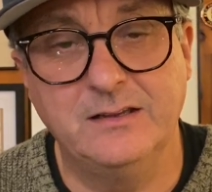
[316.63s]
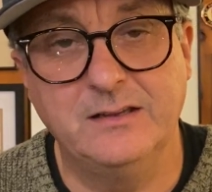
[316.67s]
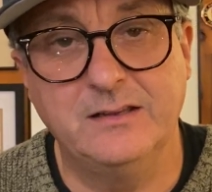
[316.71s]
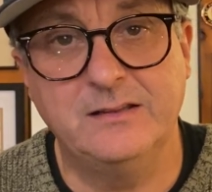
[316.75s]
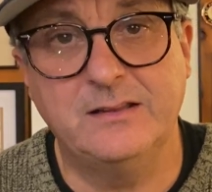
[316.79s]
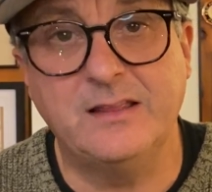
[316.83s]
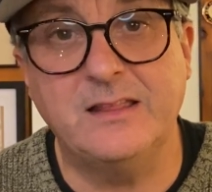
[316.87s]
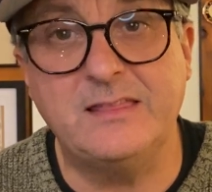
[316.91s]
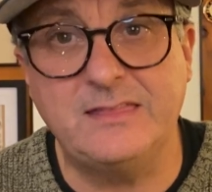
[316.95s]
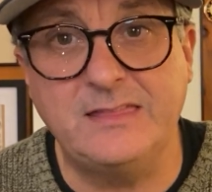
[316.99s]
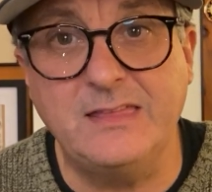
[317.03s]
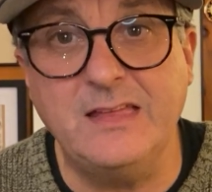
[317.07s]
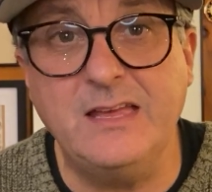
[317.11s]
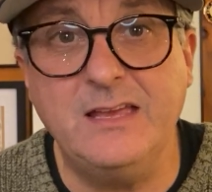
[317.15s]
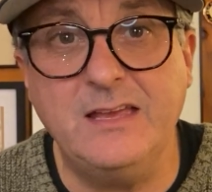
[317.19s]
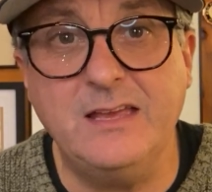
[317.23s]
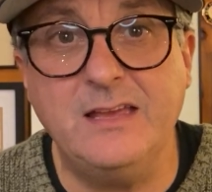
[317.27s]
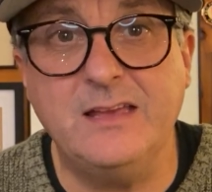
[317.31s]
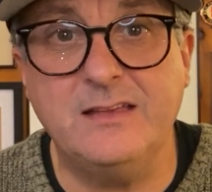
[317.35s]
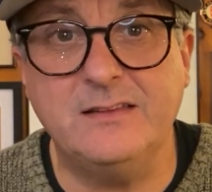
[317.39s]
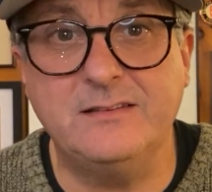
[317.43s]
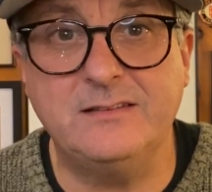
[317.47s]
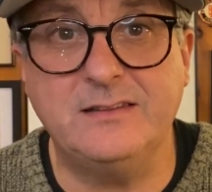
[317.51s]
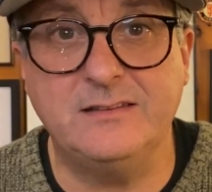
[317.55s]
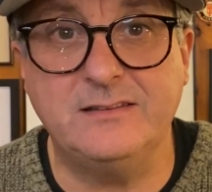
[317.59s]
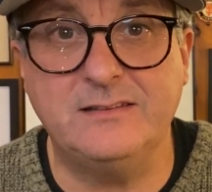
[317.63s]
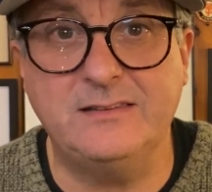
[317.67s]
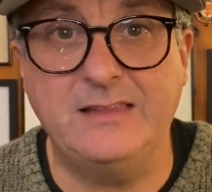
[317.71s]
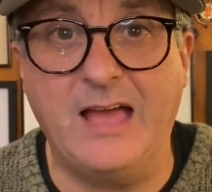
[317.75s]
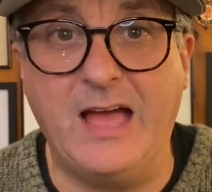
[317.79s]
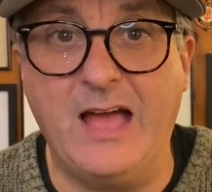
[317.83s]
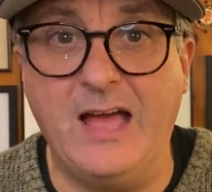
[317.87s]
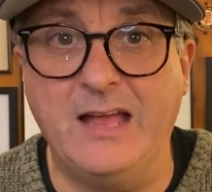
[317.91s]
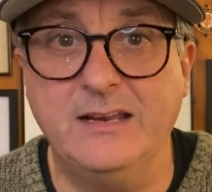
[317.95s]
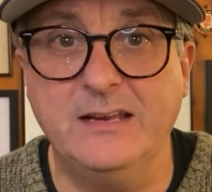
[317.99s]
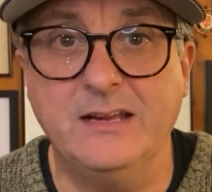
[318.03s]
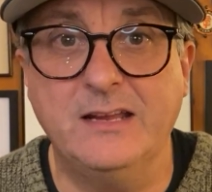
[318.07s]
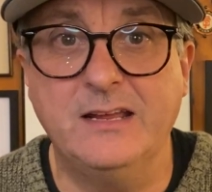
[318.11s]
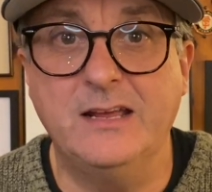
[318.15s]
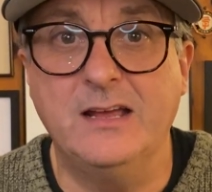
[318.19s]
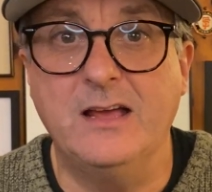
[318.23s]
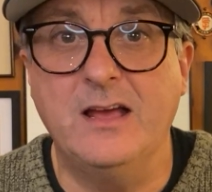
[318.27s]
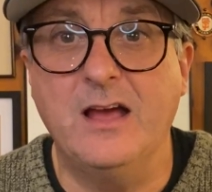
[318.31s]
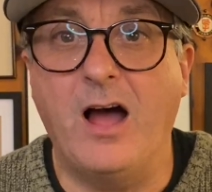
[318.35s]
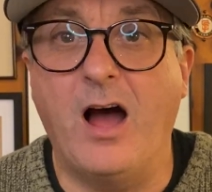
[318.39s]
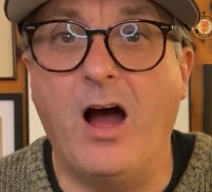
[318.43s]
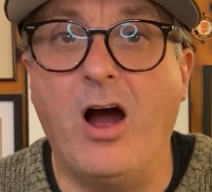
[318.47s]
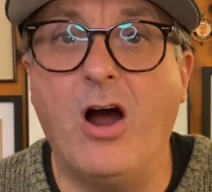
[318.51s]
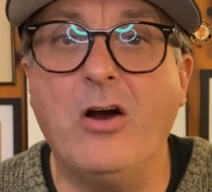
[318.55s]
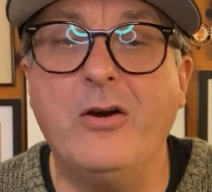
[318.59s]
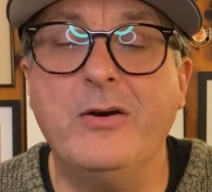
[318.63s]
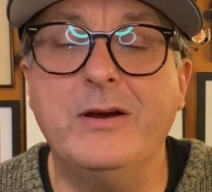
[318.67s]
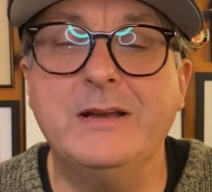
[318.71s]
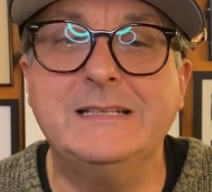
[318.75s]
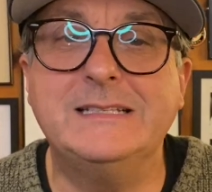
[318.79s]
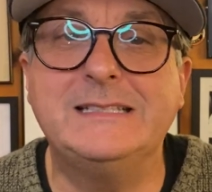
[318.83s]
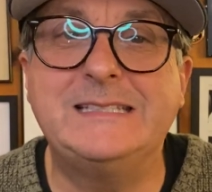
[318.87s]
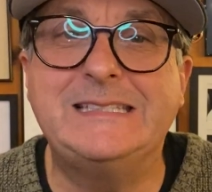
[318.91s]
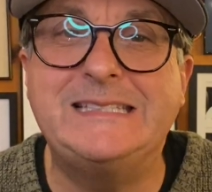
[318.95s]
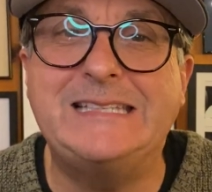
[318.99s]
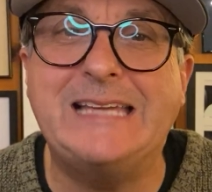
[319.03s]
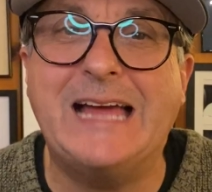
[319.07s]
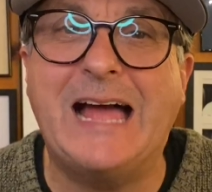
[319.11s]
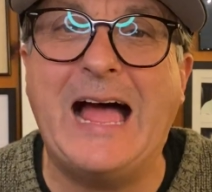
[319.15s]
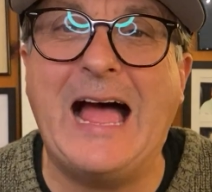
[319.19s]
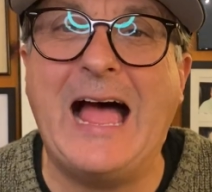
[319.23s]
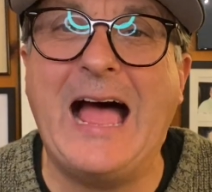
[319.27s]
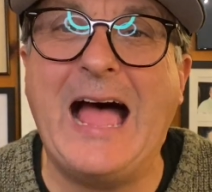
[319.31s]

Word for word: The thing is is that our entire